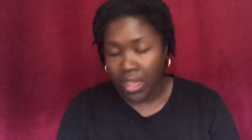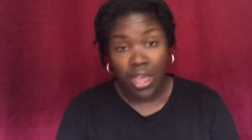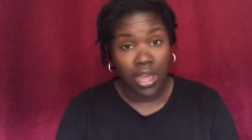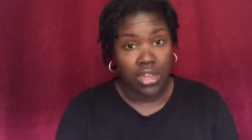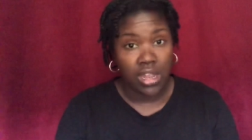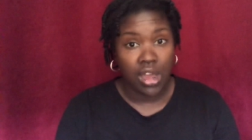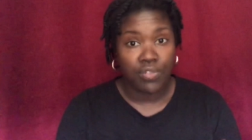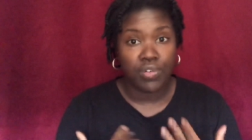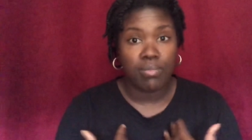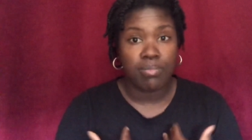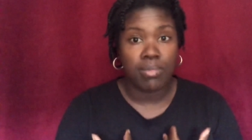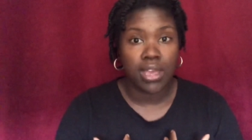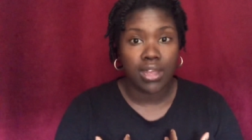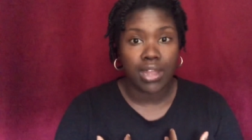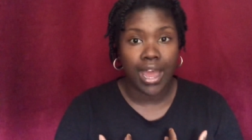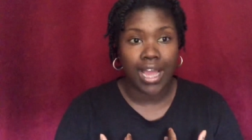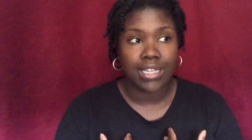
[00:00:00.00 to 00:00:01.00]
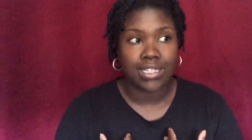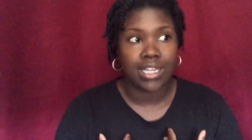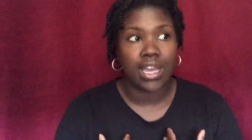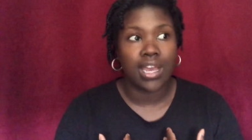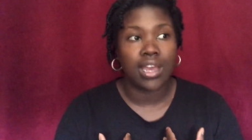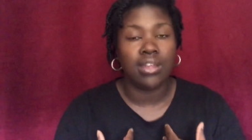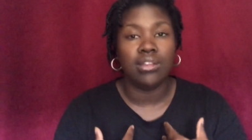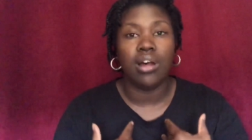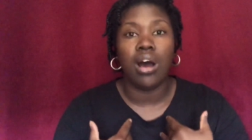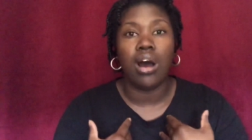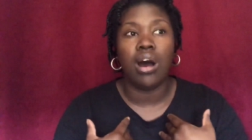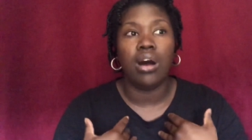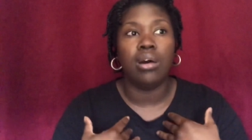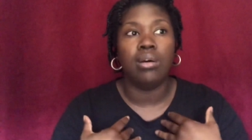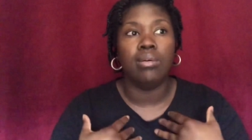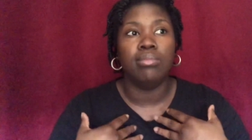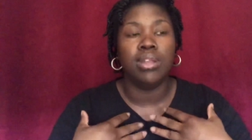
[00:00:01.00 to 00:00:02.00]
Now for me, like I said,
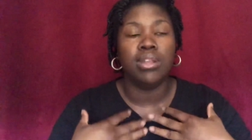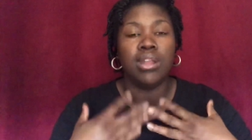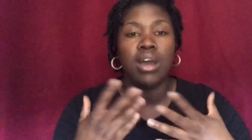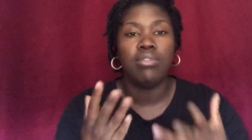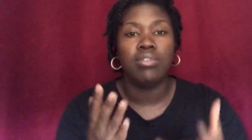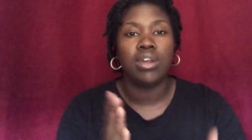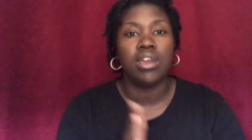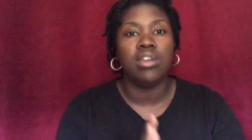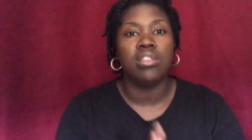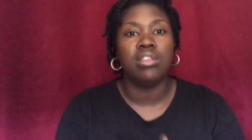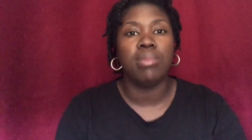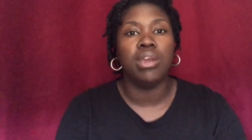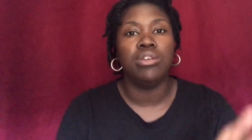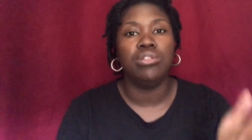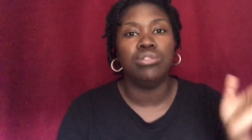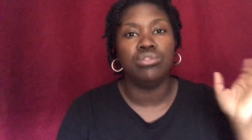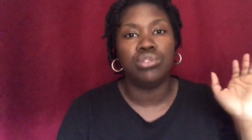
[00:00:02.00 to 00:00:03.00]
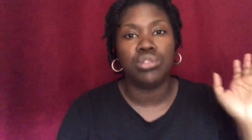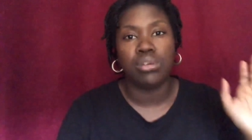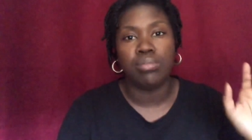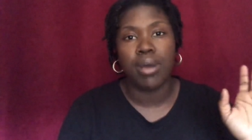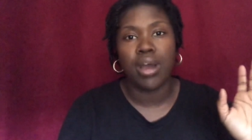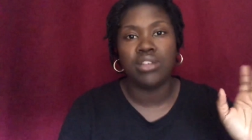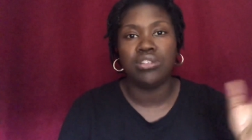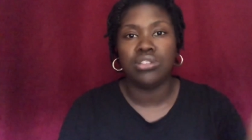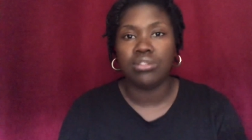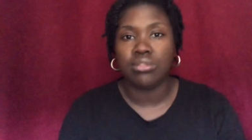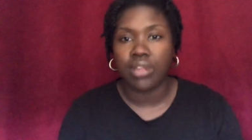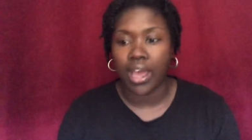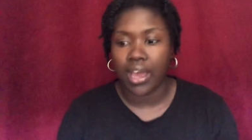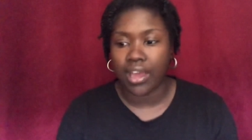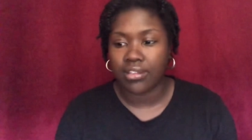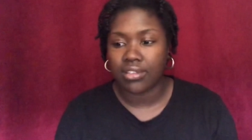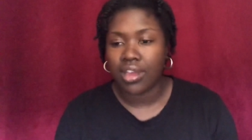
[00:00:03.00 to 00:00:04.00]
um, the devil can either make you do too much or too
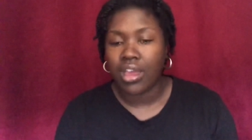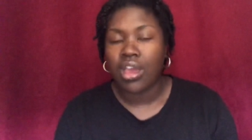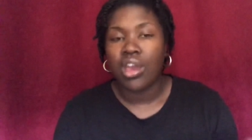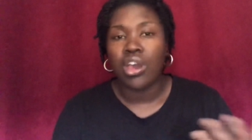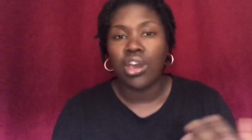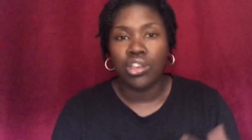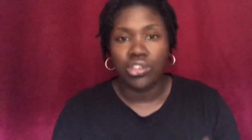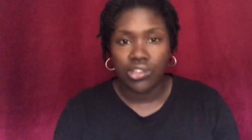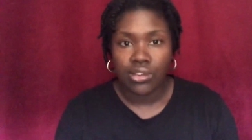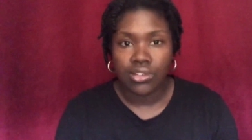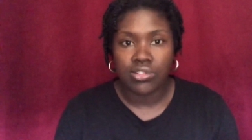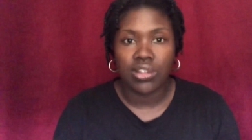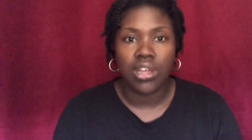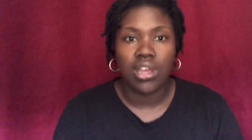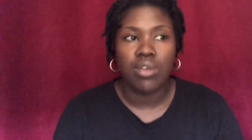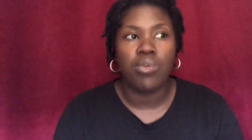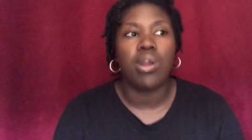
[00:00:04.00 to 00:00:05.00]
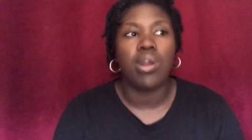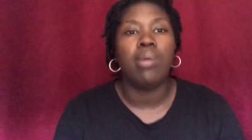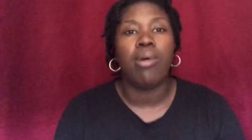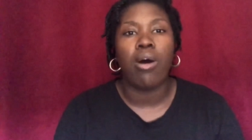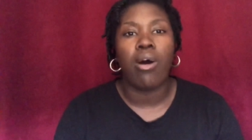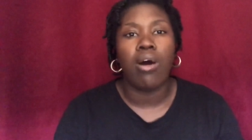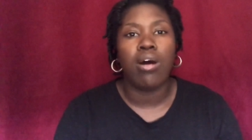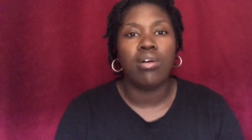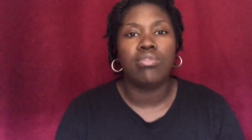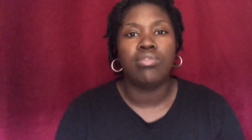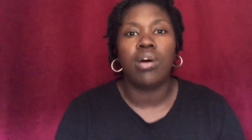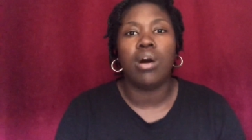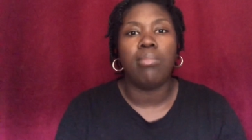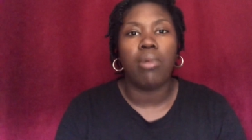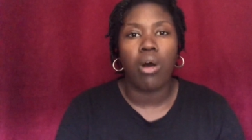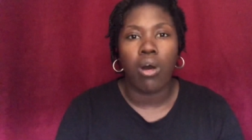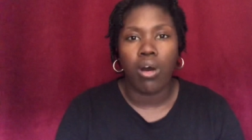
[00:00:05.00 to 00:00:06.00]
less. Usually when I'm off,
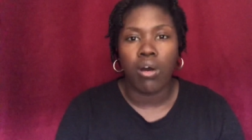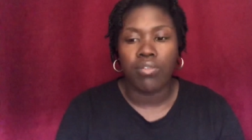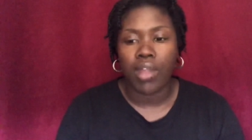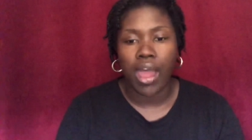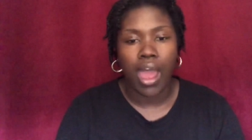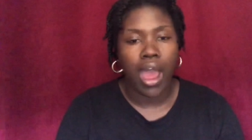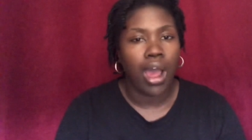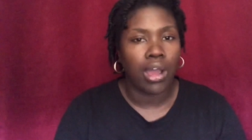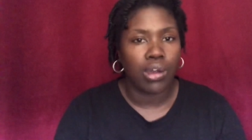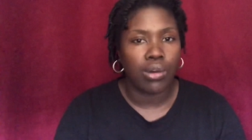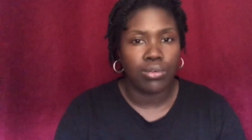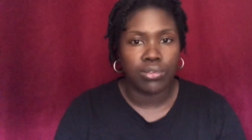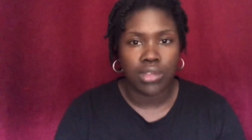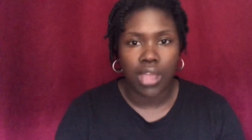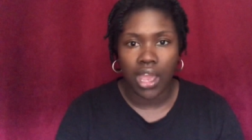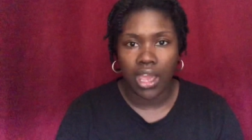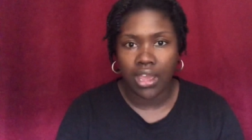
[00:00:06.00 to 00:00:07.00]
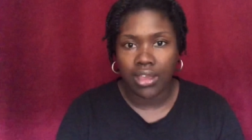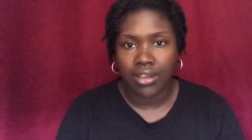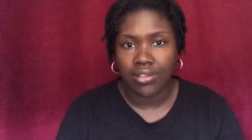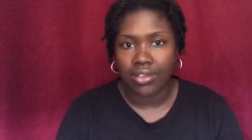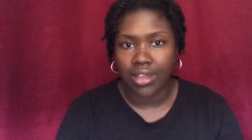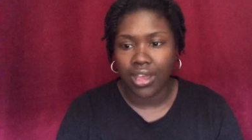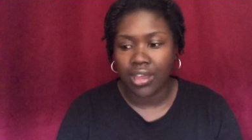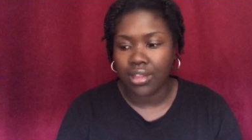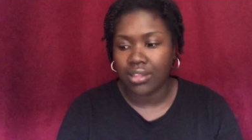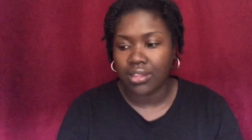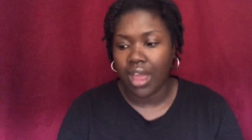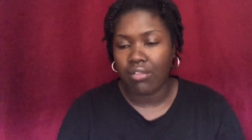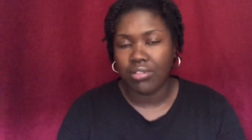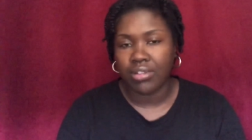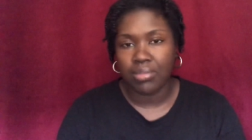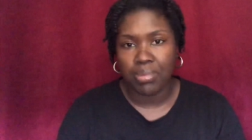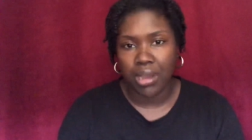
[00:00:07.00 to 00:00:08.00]
I'm off. Like I'll go days and not
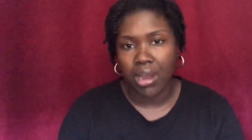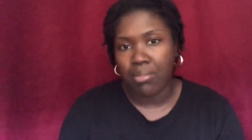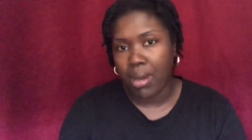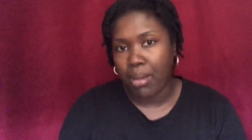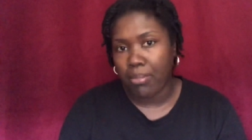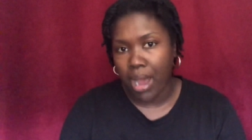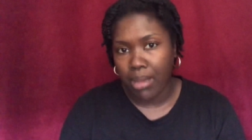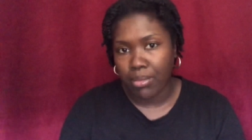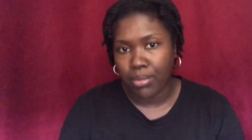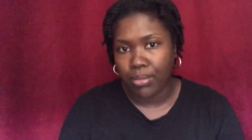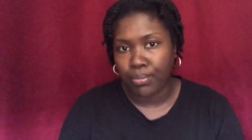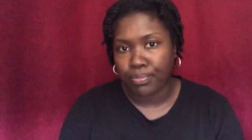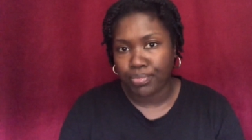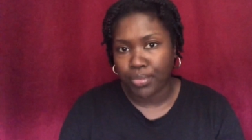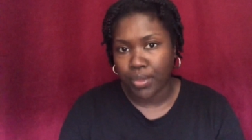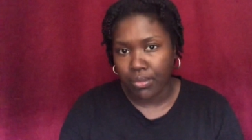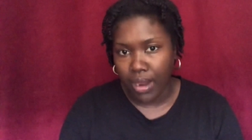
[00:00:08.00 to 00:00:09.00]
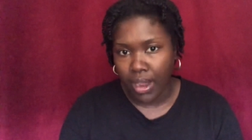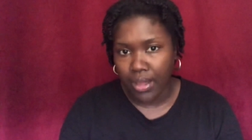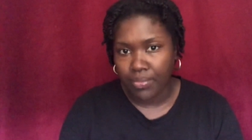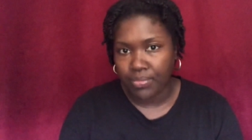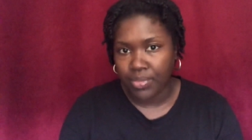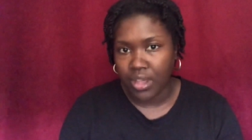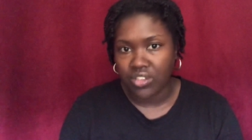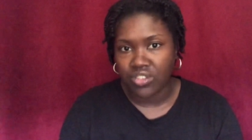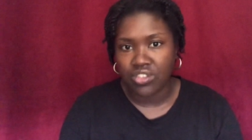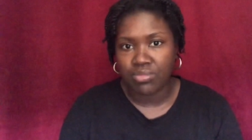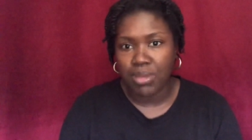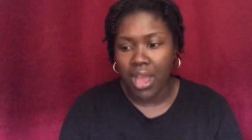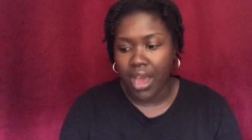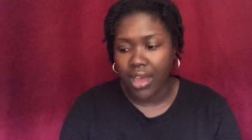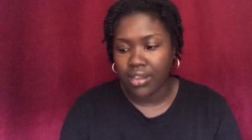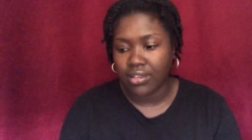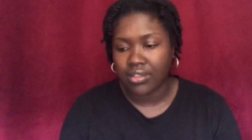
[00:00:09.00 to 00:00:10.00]
really pick up my Bible right? Let's just be
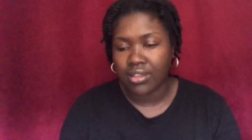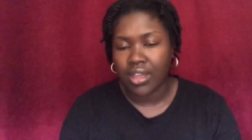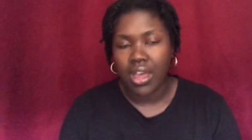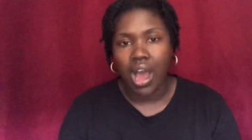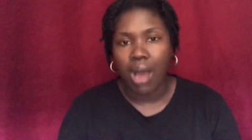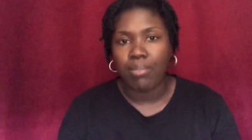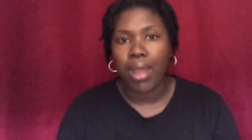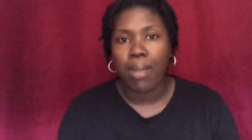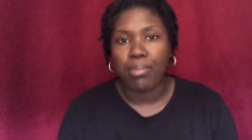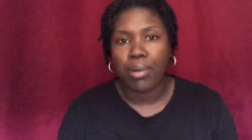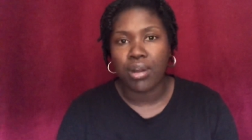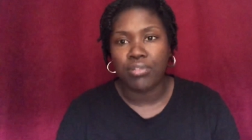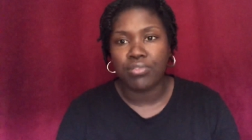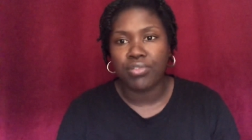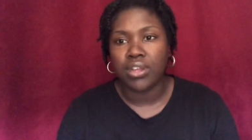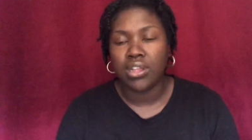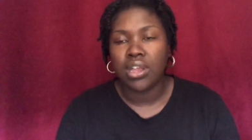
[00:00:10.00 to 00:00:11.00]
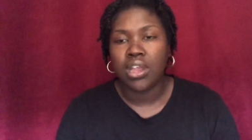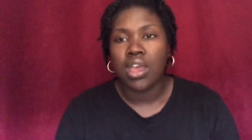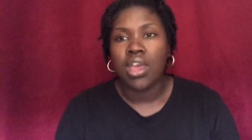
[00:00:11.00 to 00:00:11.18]
honest. I'm not perfect.